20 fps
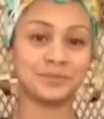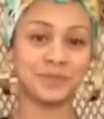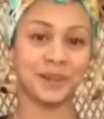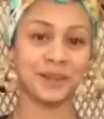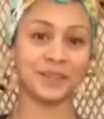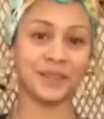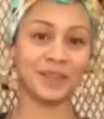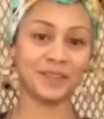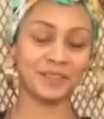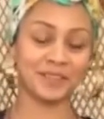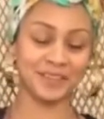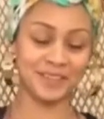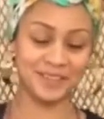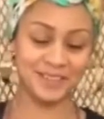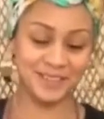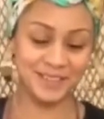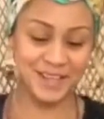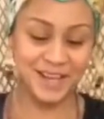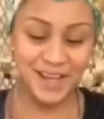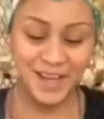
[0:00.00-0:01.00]
I love
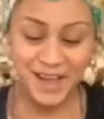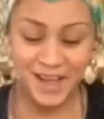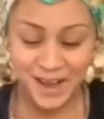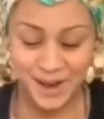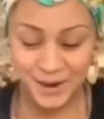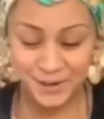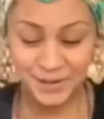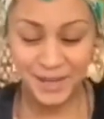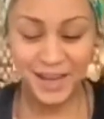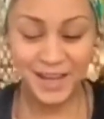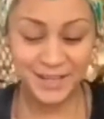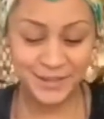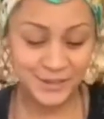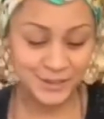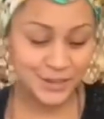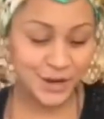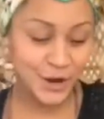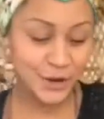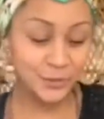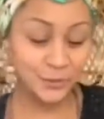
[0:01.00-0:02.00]
this. Okay,
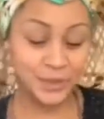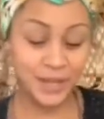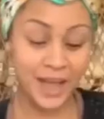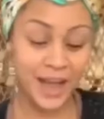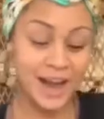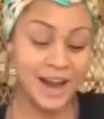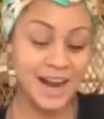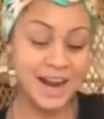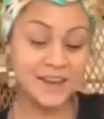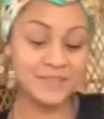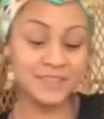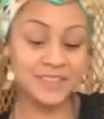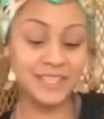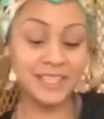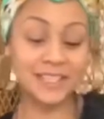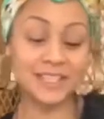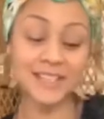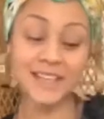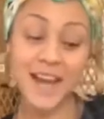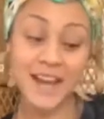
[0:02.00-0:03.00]
so we have
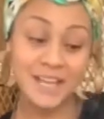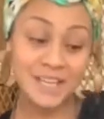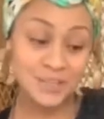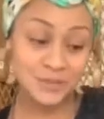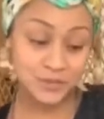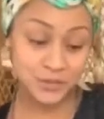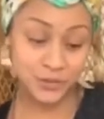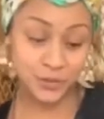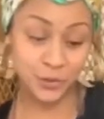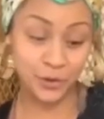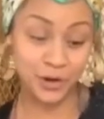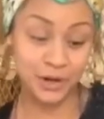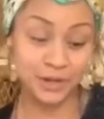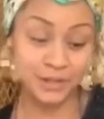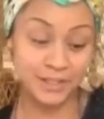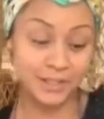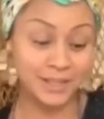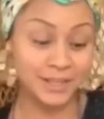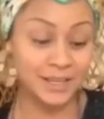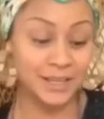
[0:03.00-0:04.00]
the Knight of
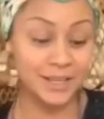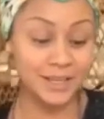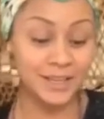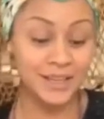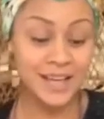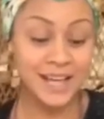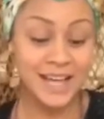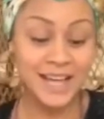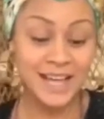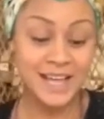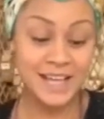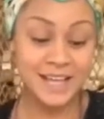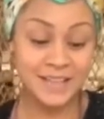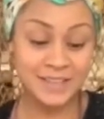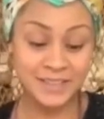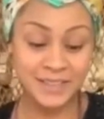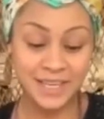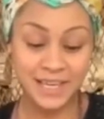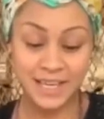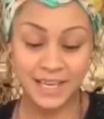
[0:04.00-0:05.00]
Swords,
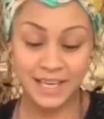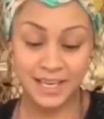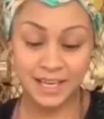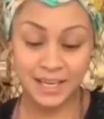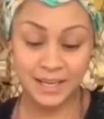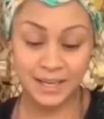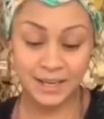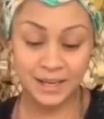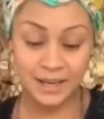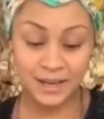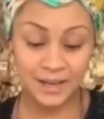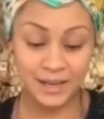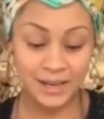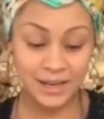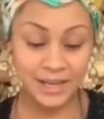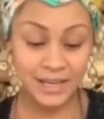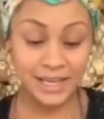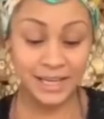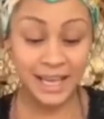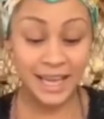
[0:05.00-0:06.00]
the
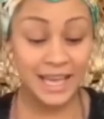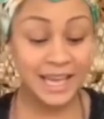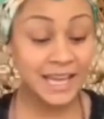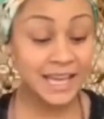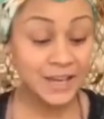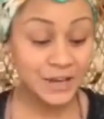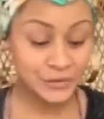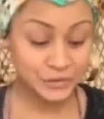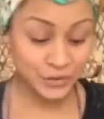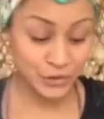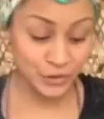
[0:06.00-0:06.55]
King of